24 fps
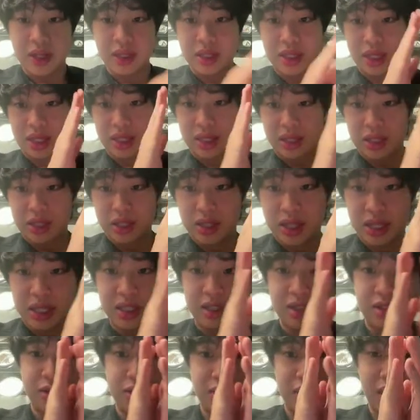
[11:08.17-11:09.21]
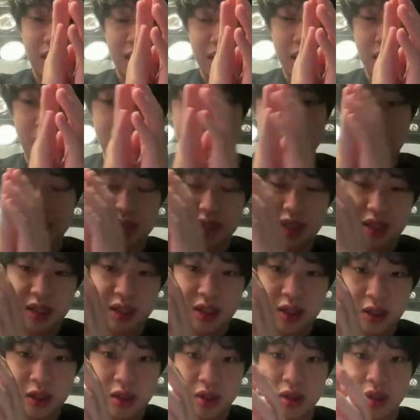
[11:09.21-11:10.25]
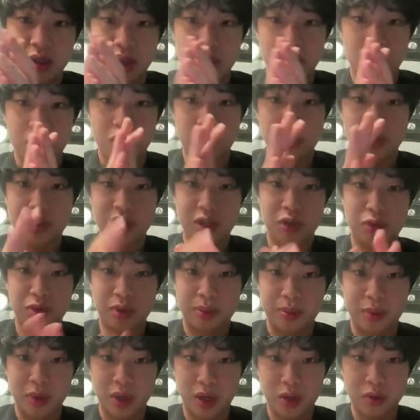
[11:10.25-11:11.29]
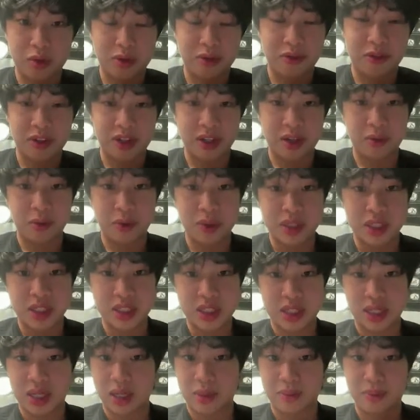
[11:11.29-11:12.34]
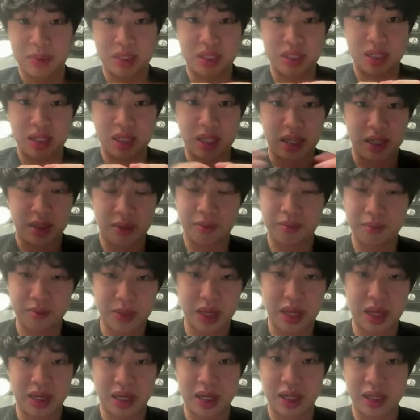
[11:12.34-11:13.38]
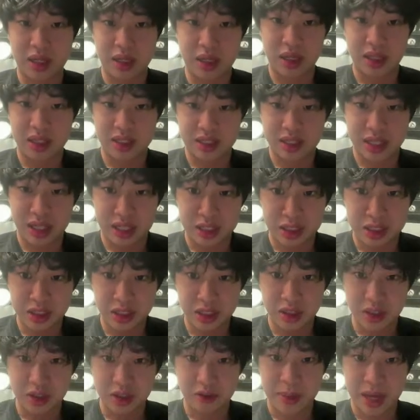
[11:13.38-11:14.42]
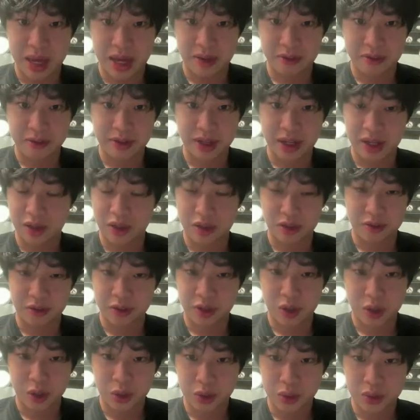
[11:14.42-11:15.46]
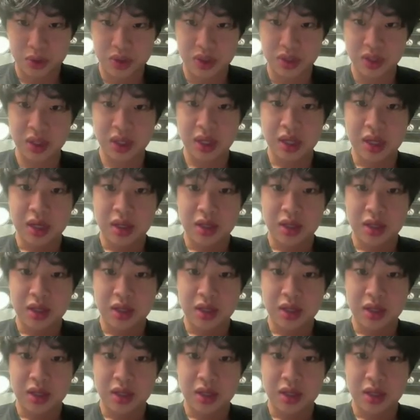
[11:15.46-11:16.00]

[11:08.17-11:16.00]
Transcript: they're linked together and secured using cryptography, which is like basically another extension of math, a lot of codes,